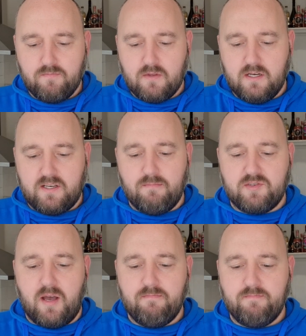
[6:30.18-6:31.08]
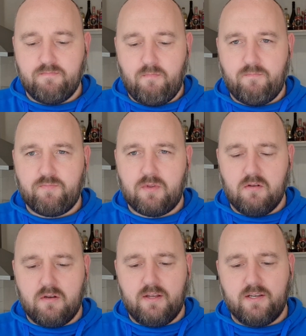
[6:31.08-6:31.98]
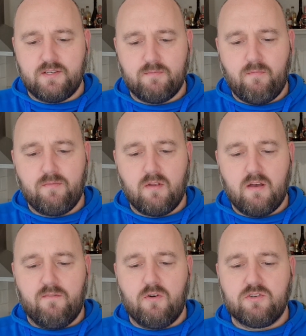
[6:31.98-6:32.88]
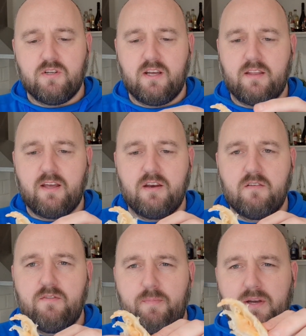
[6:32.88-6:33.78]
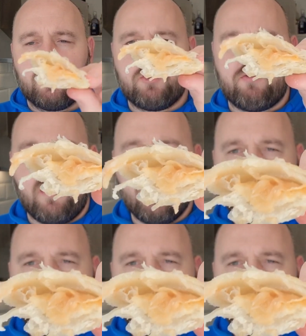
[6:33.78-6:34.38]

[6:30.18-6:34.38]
it's empty. Look at this. I've got to the end of the pastry